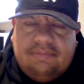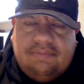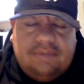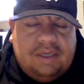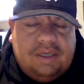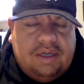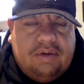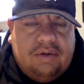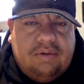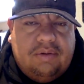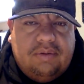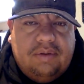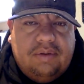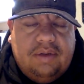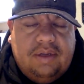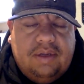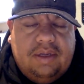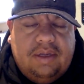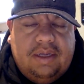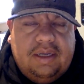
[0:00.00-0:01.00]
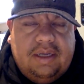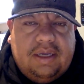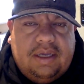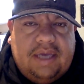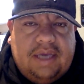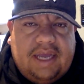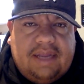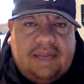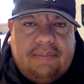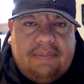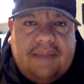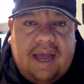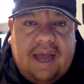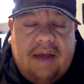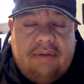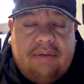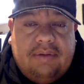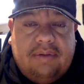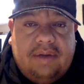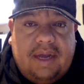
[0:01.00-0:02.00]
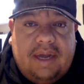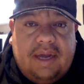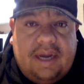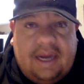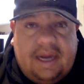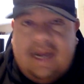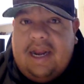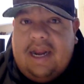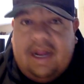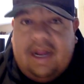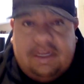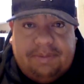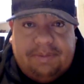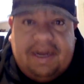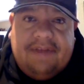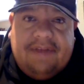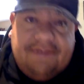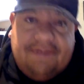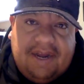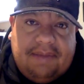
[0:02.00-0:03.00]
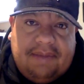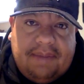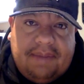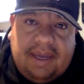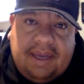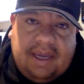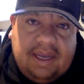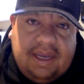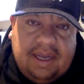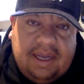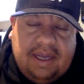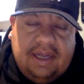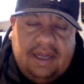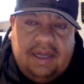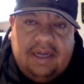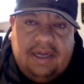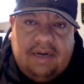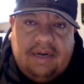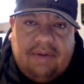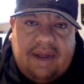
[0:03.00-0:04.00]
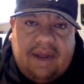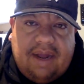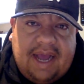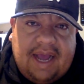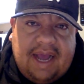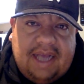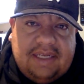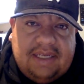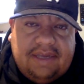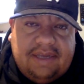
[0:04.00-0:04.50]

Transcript: You know, kicked him down, and it's benefiting me, right, guys?